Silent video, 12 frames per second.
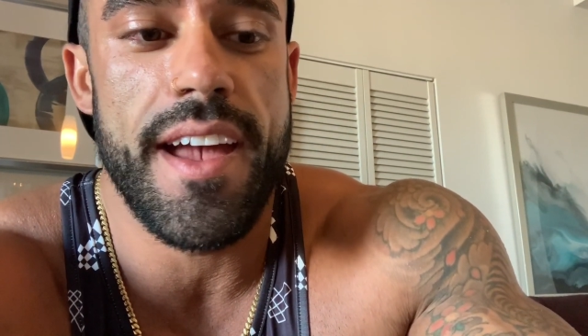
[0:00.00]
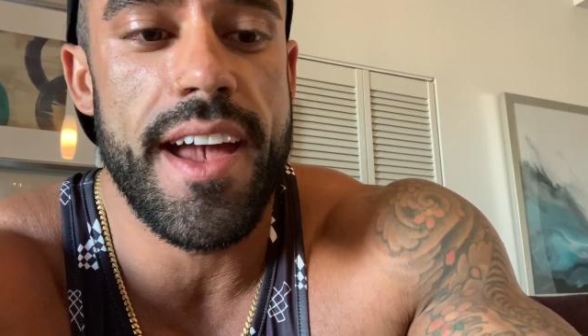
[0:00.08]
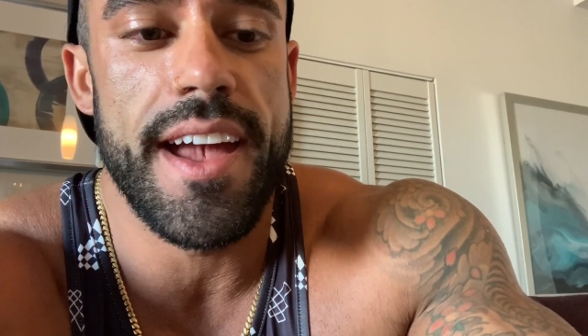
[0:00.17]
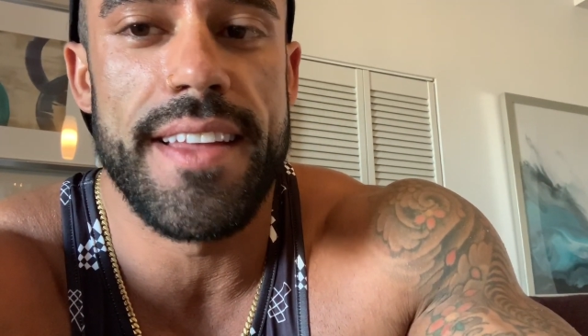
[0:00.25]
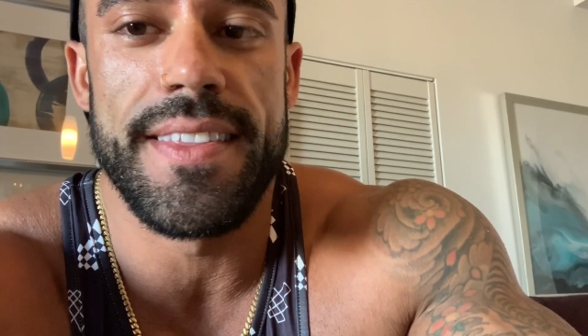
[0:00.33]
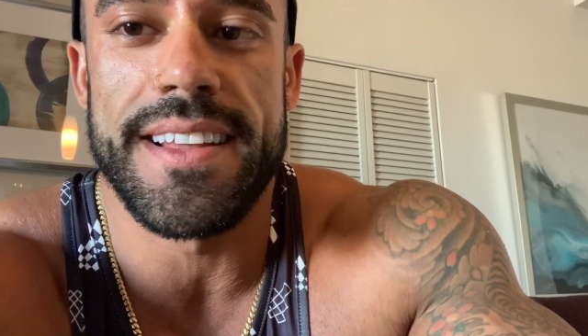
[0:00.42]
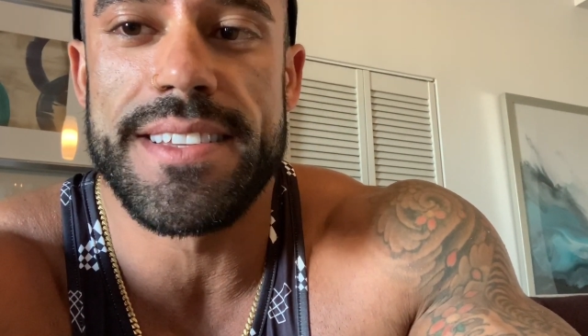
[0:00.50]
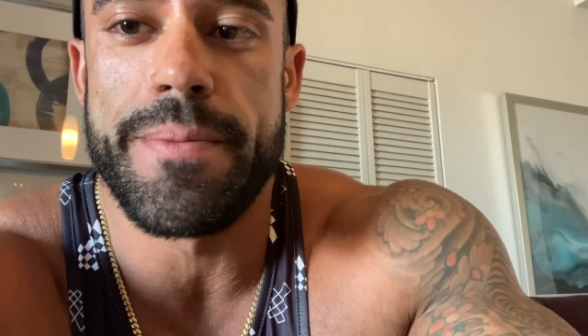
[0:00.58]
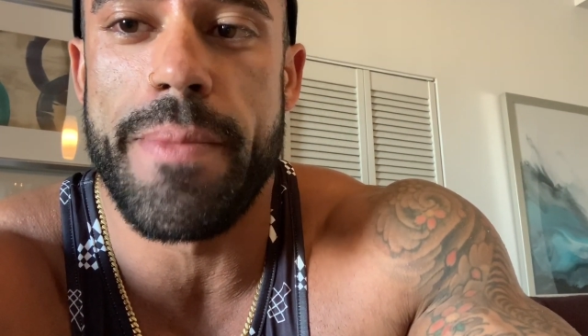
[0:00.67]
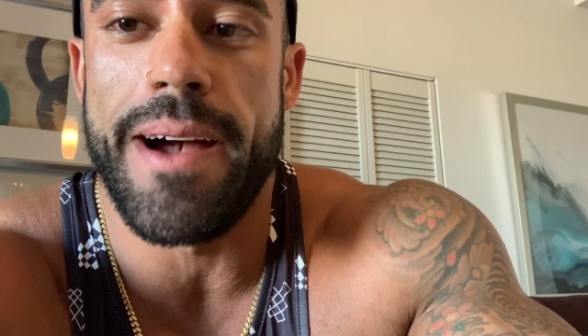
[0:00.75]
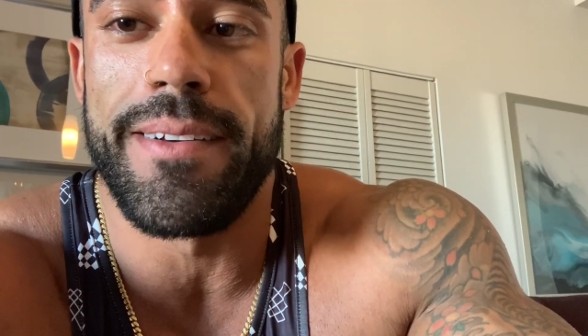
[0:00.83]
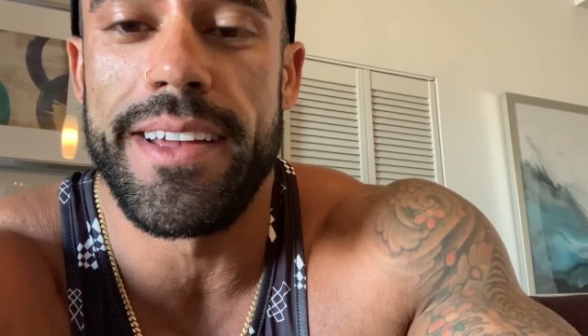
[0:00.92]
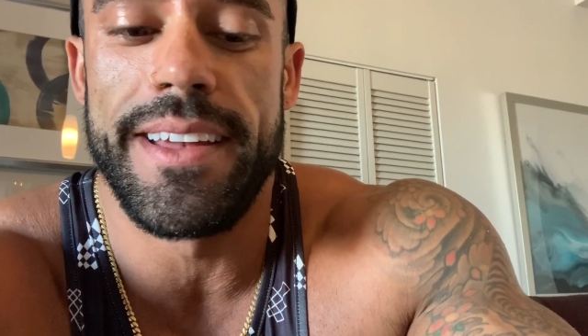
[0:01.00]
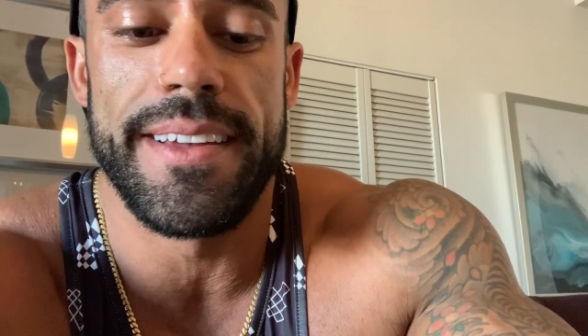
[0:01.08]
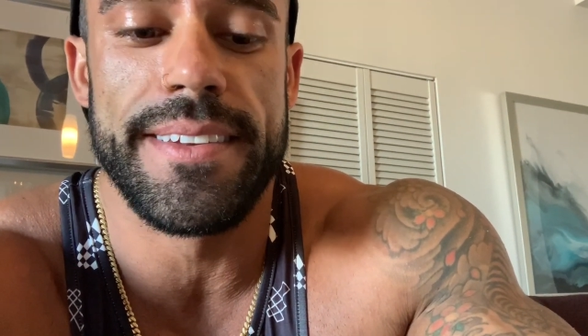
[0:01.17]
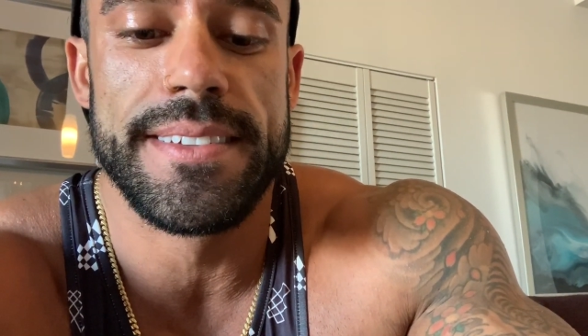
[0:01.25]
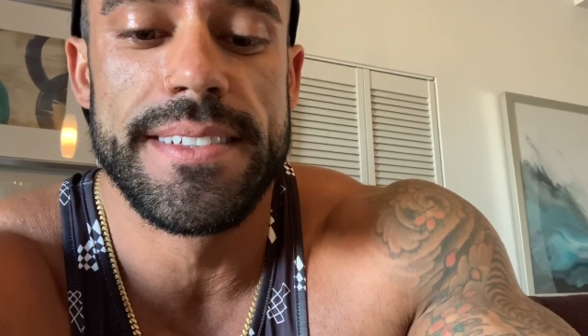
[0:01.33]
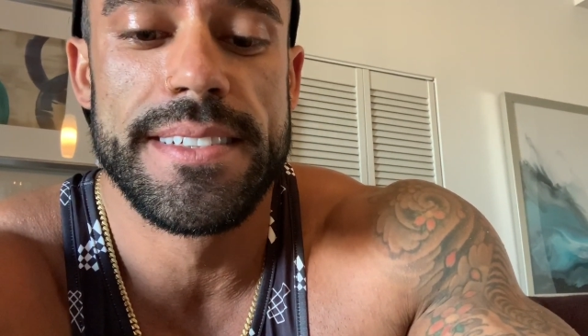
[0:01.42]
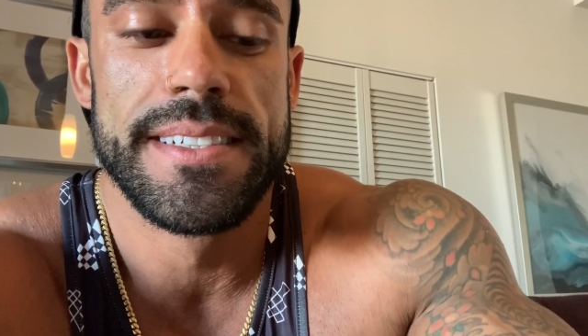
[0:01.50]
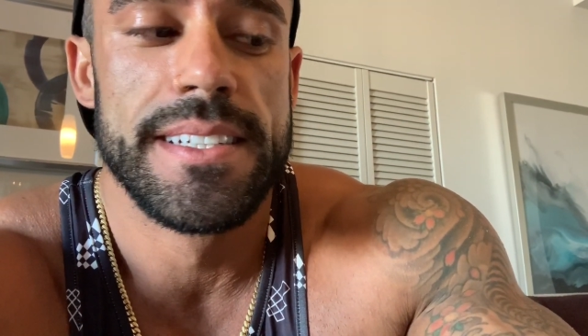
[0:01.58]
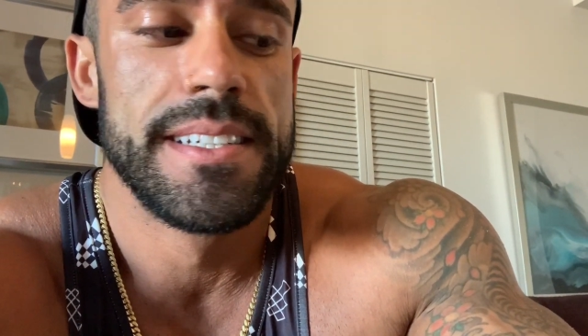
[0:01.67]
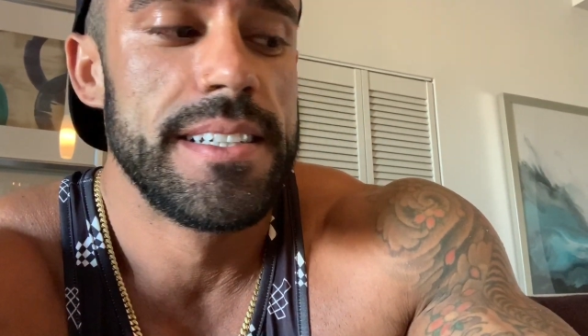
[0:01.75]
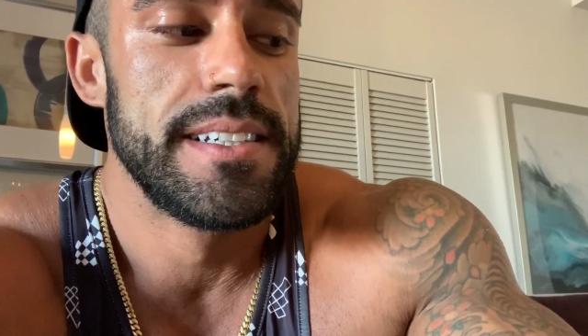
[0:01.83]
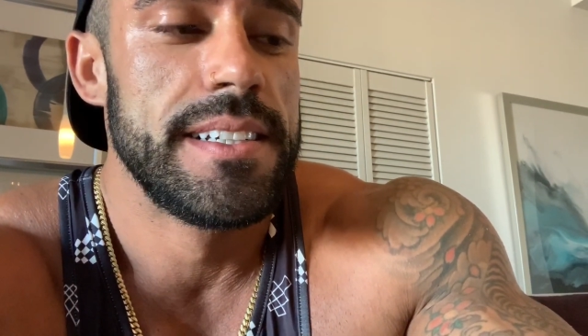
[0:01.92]
And that's about it.
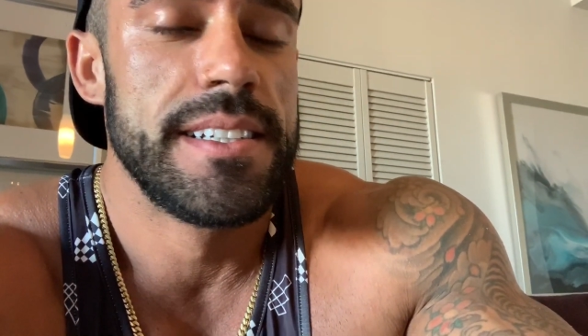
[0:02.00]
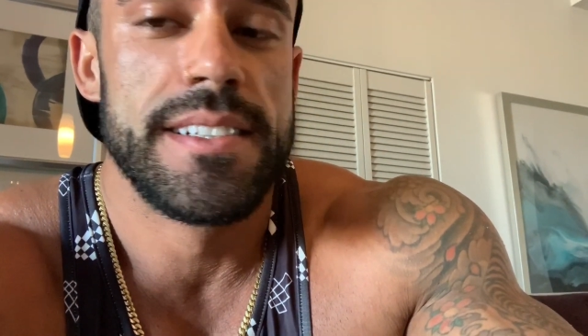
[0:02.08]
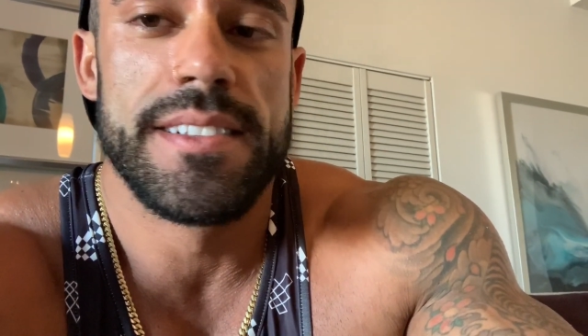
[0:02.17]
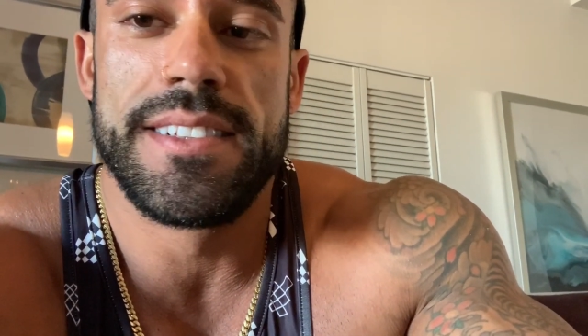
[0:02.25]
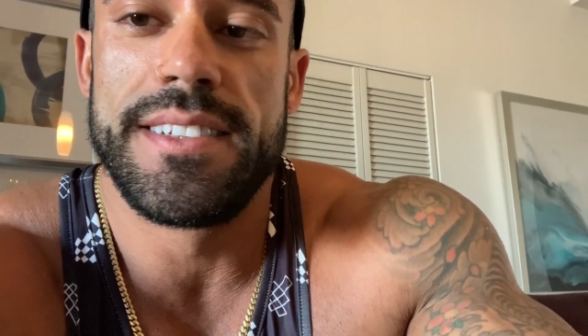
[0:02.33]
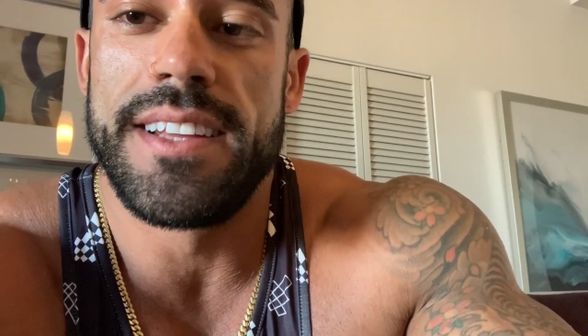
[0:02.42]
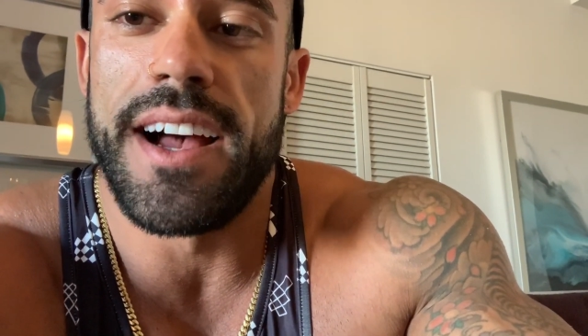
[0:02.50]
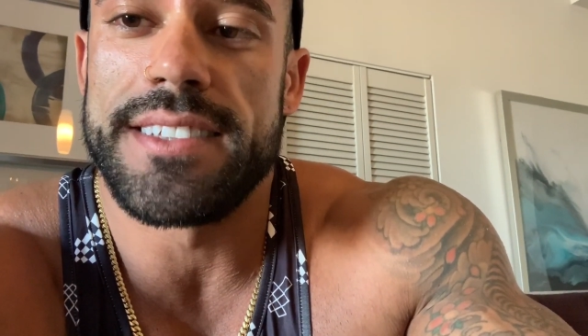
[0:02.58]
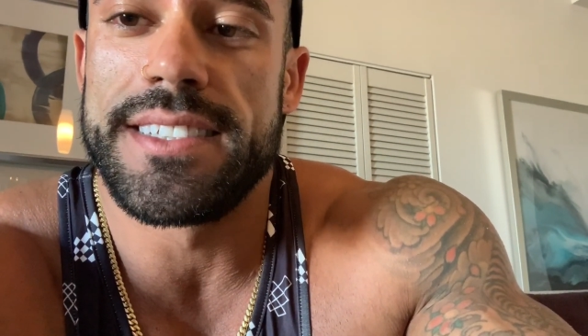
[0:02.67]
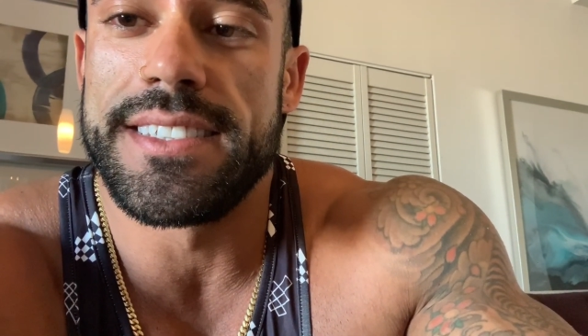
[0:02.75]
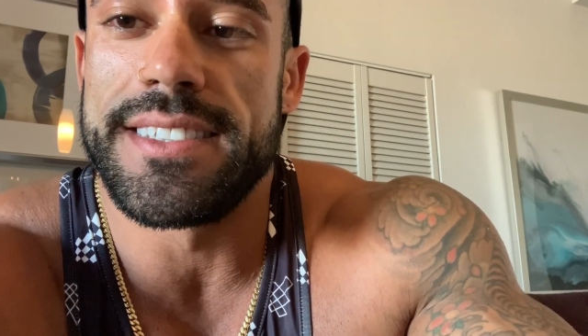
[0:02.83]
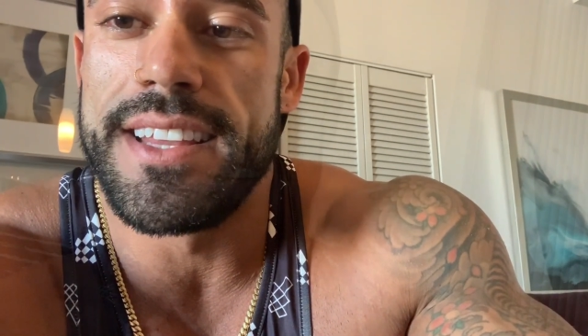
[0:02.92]
We'll knock this